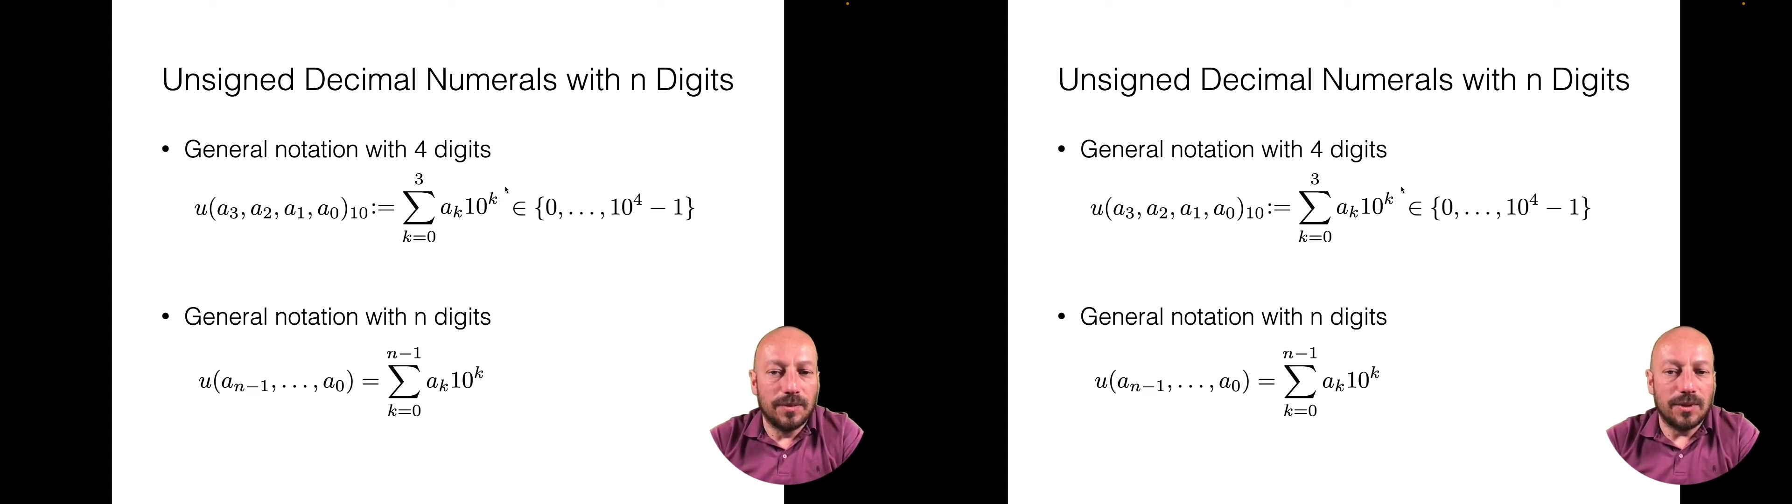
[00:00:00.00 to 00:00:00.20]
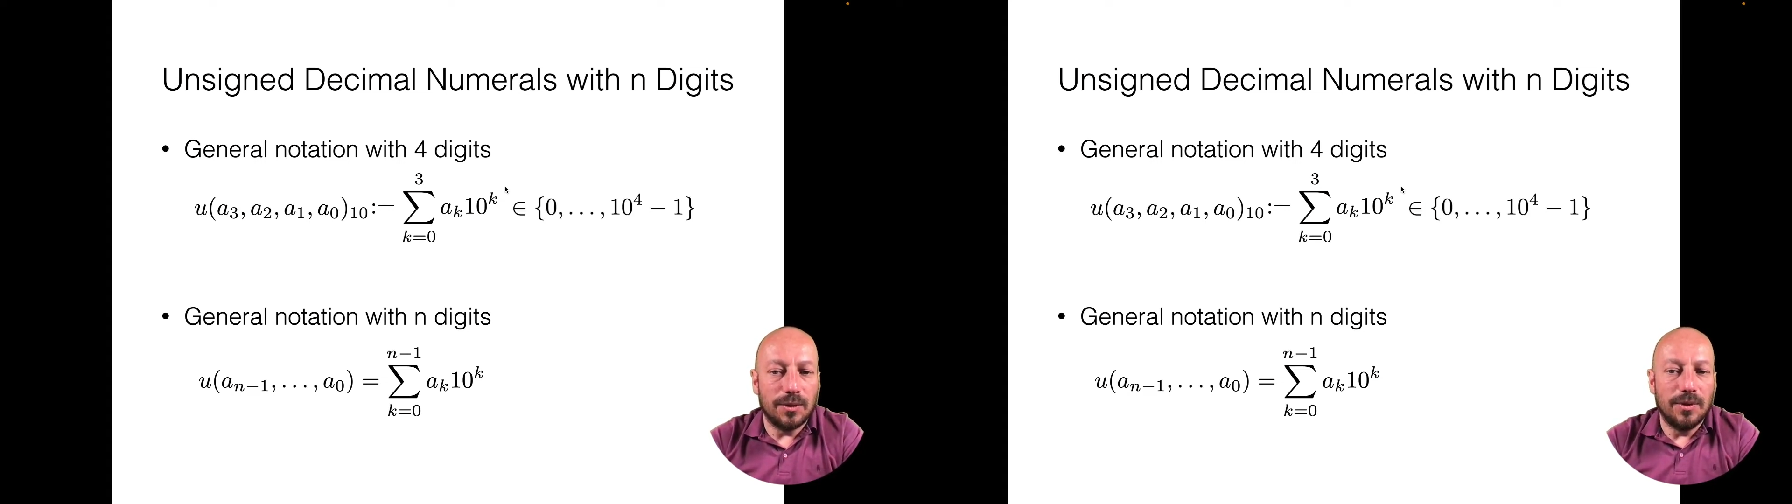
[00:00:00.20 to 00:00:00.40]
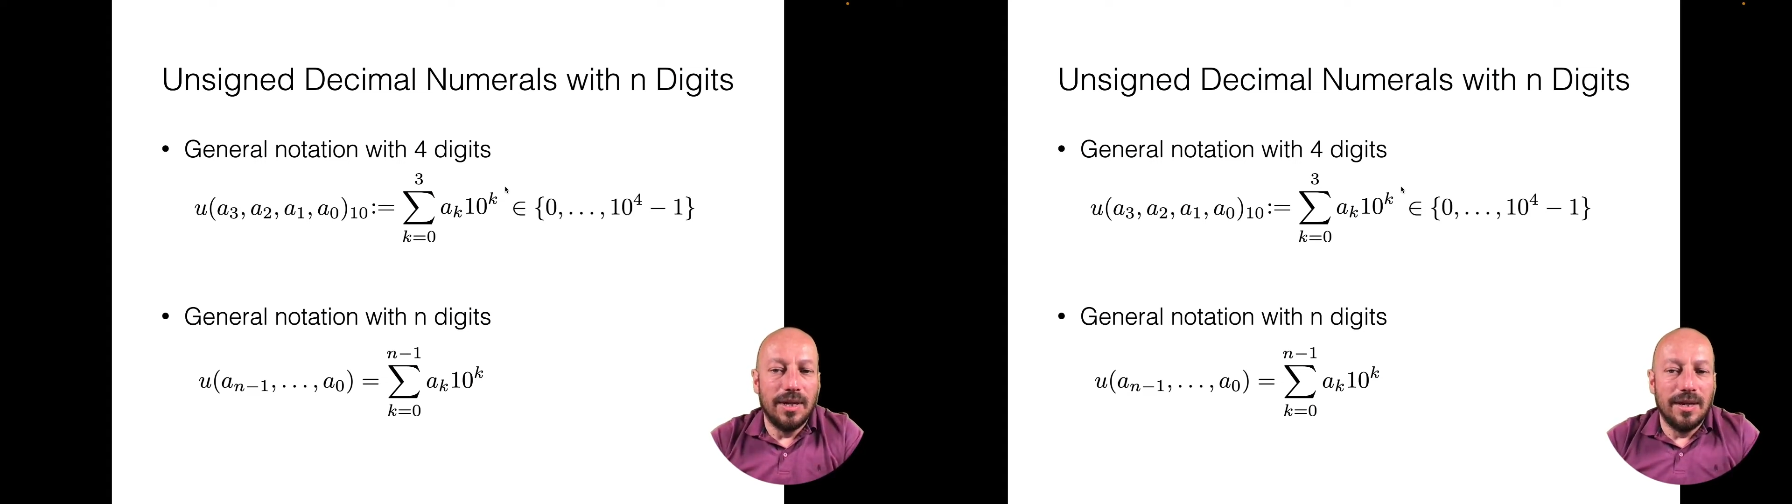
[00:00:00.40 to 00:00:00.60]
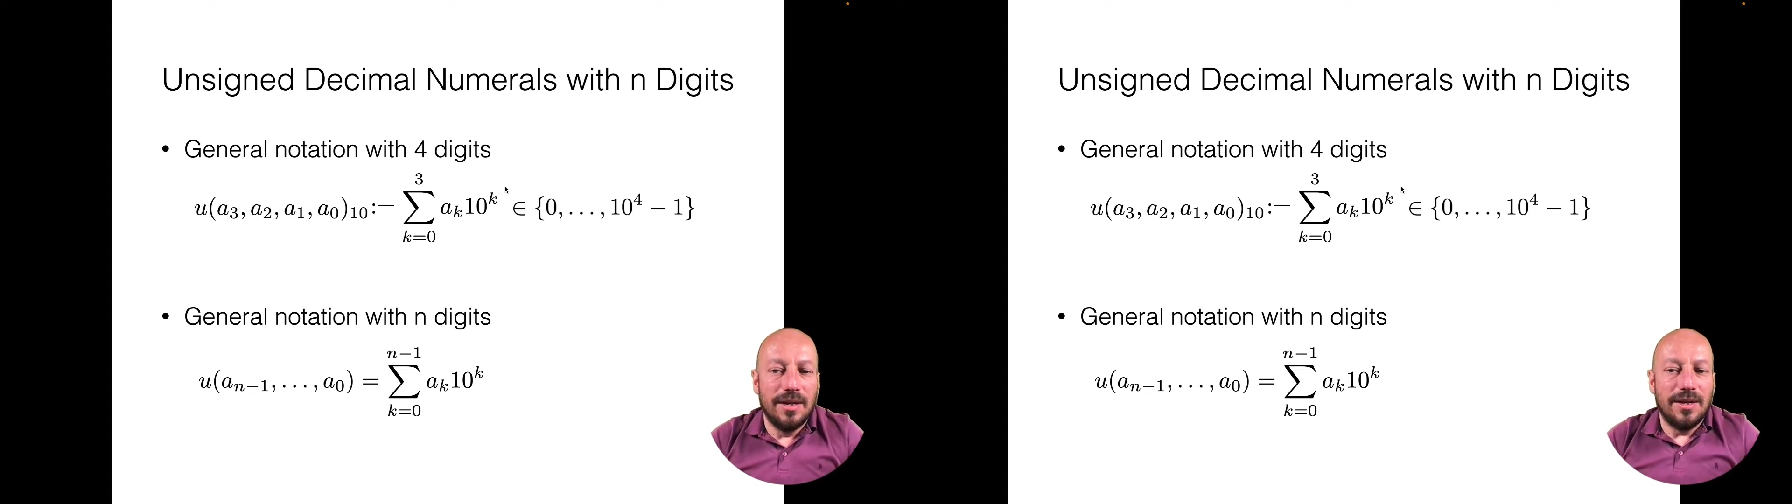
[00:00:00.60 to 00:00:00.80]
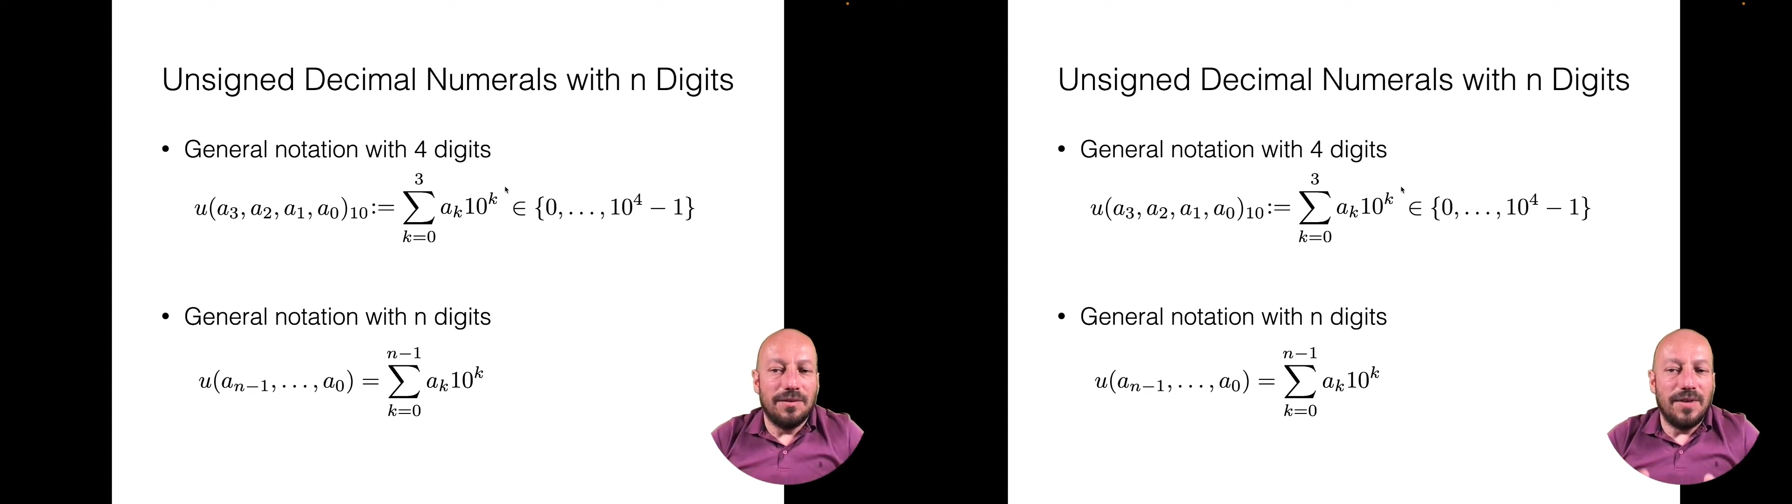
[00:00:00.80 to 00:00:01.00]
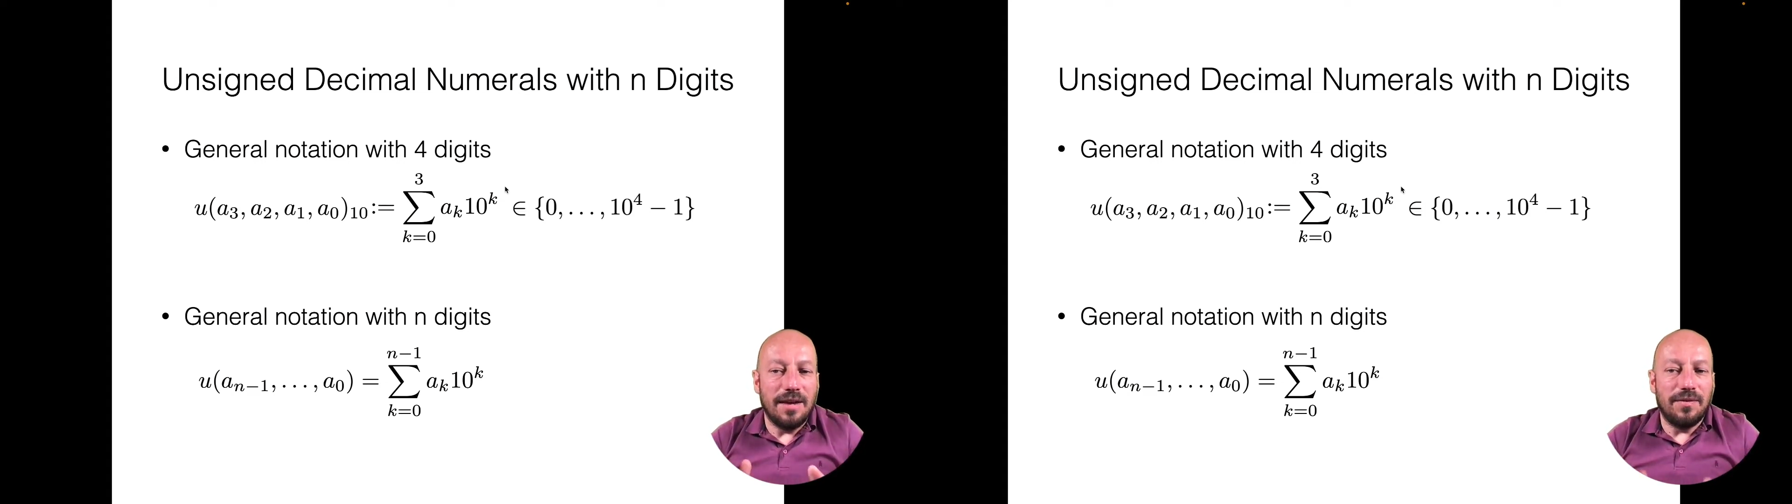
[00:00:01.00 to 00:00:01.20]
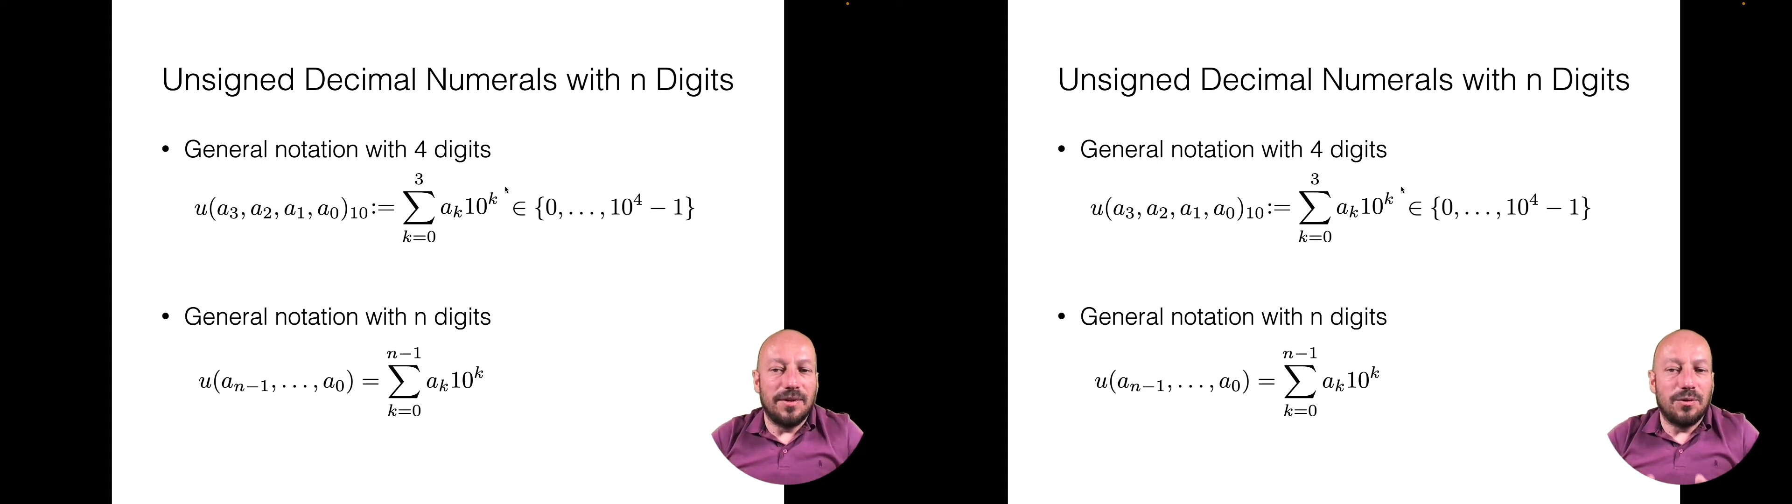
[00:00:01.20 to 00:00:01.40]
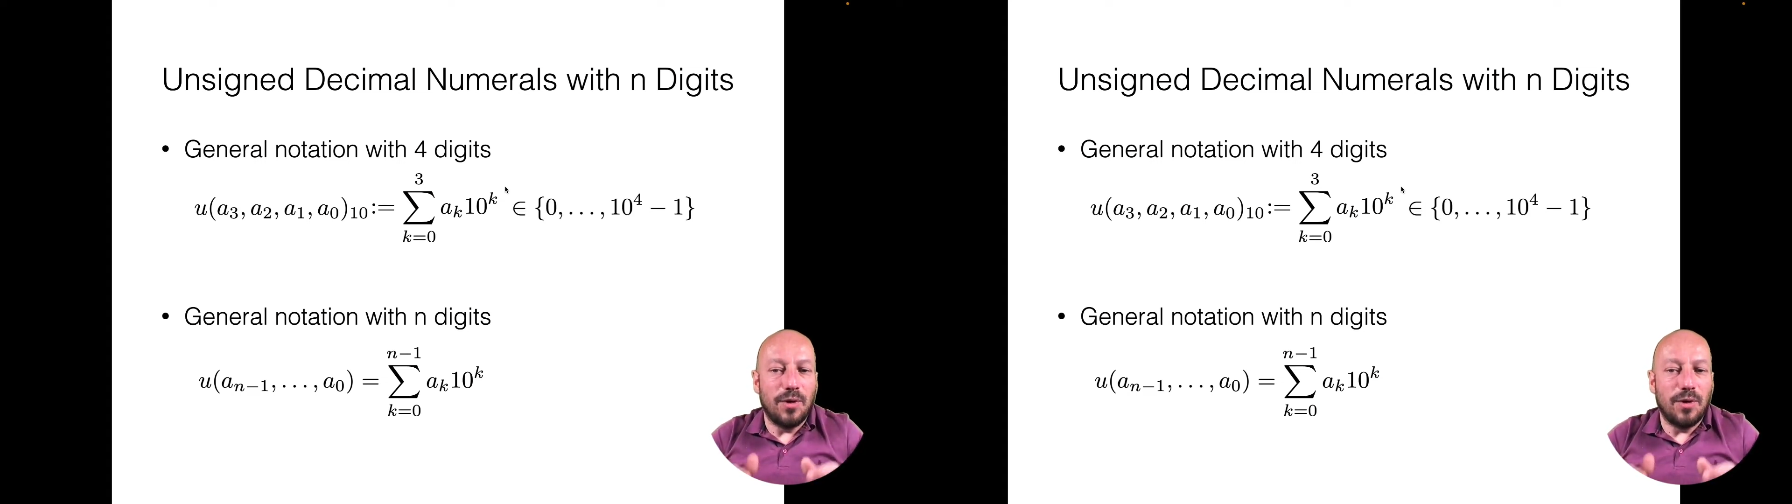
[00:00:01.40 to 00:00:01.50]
So we have a